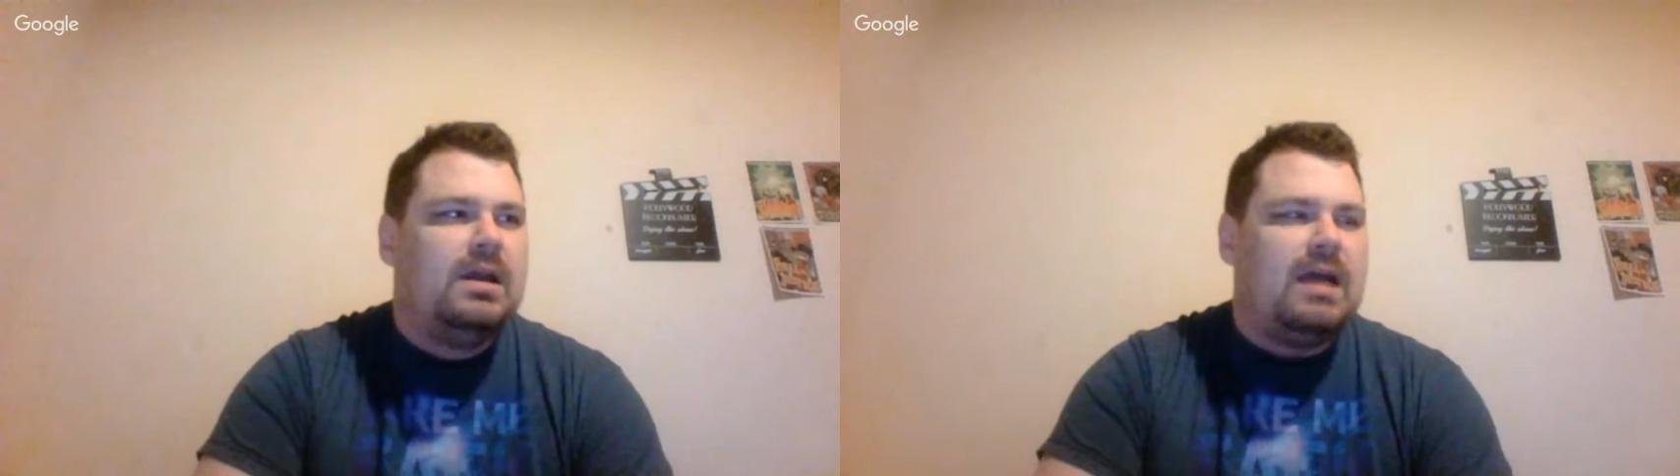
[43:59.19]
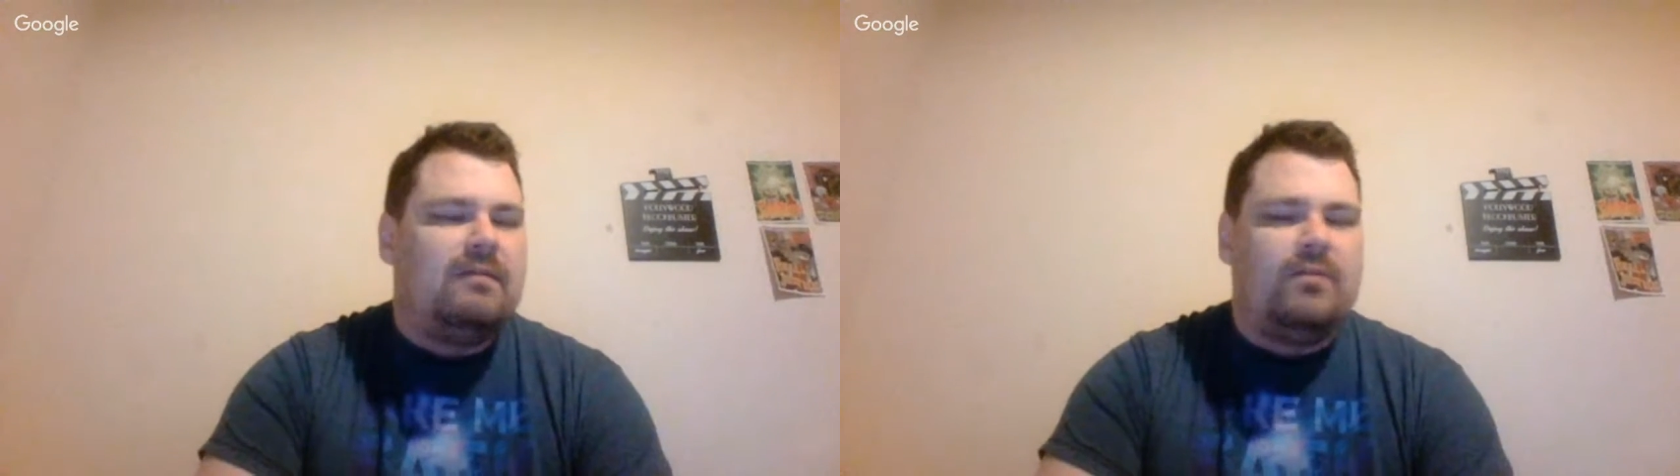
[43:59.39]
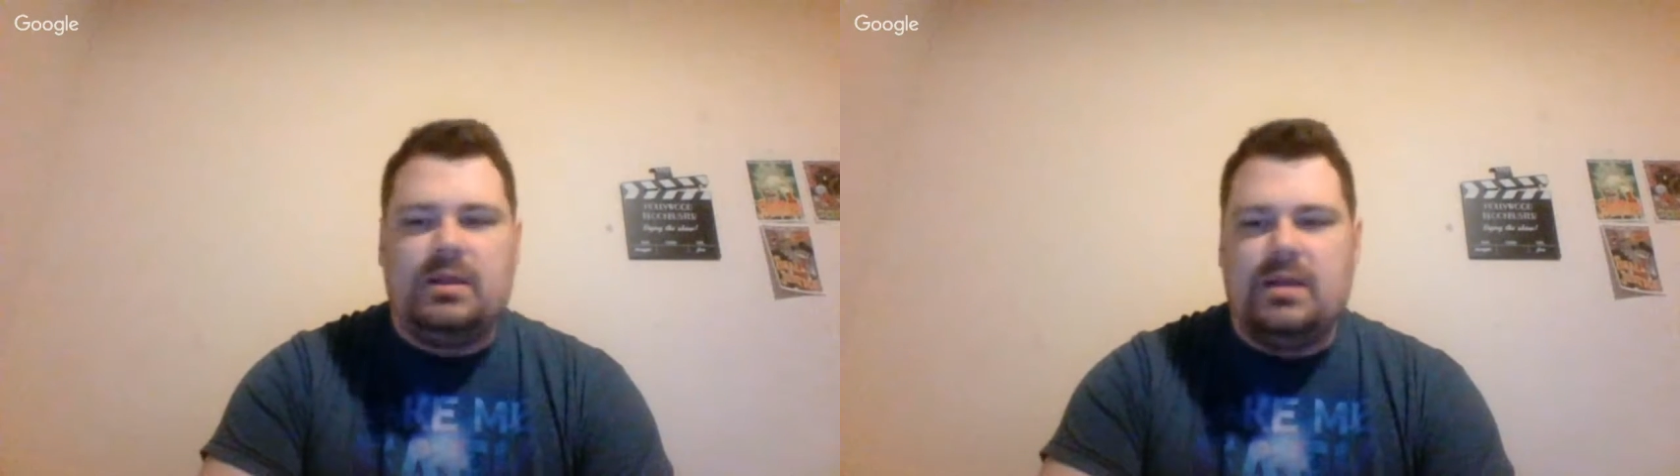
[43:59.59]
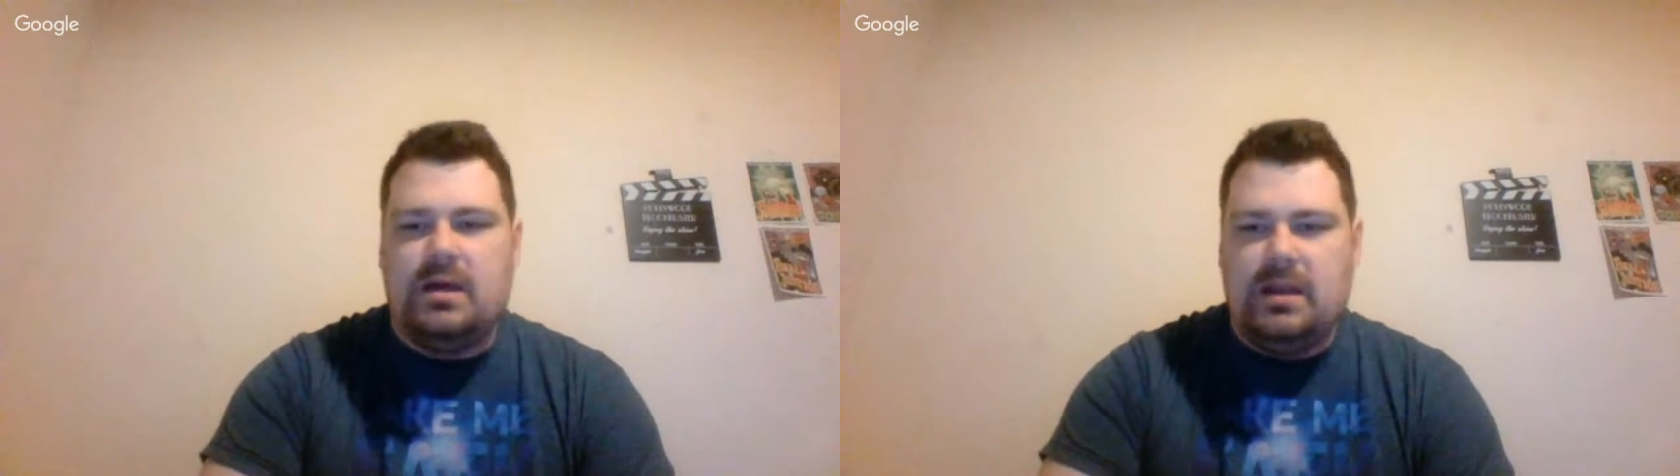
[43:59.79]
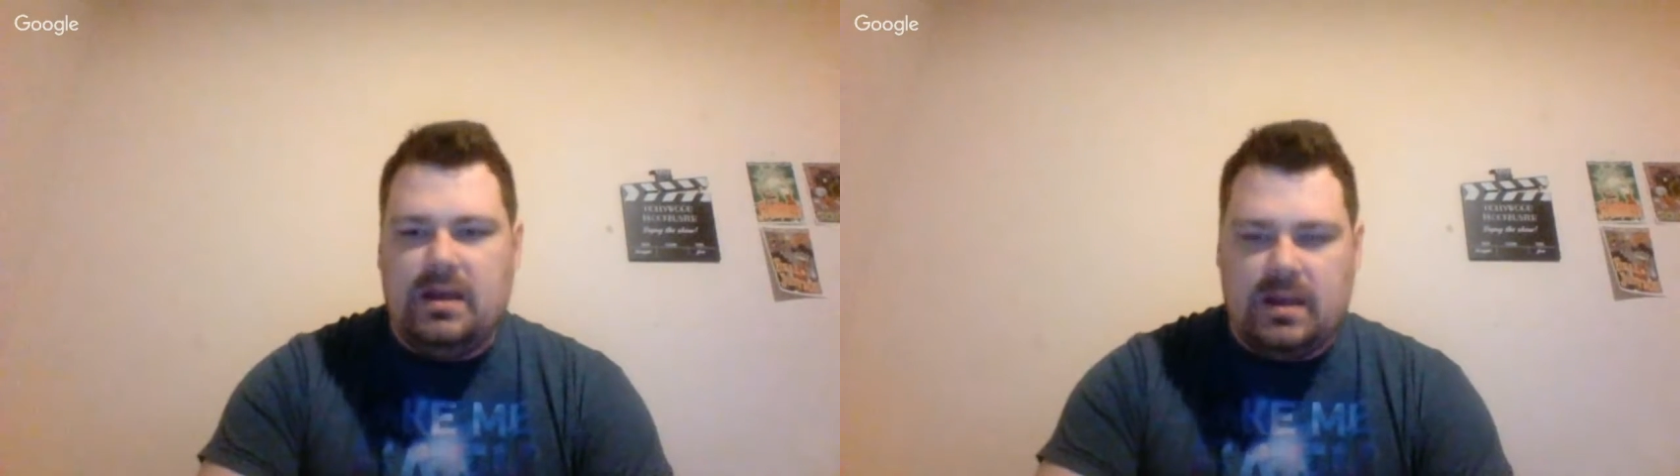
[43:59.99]
I haven't really
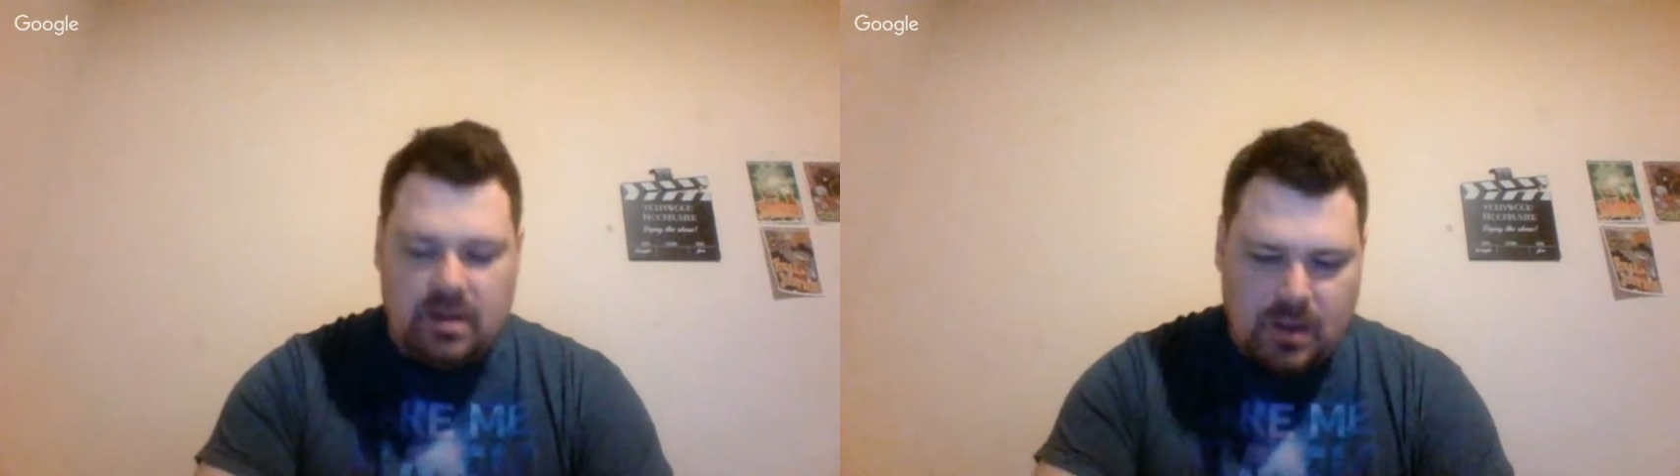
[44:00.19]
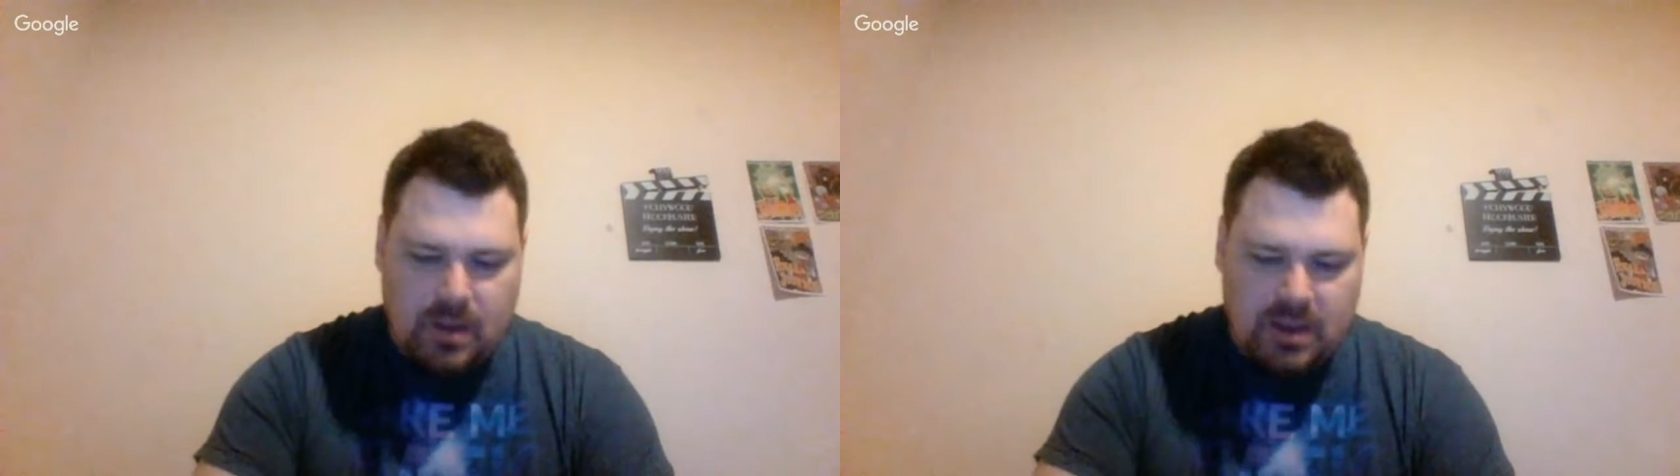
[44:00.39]
done any. Mucky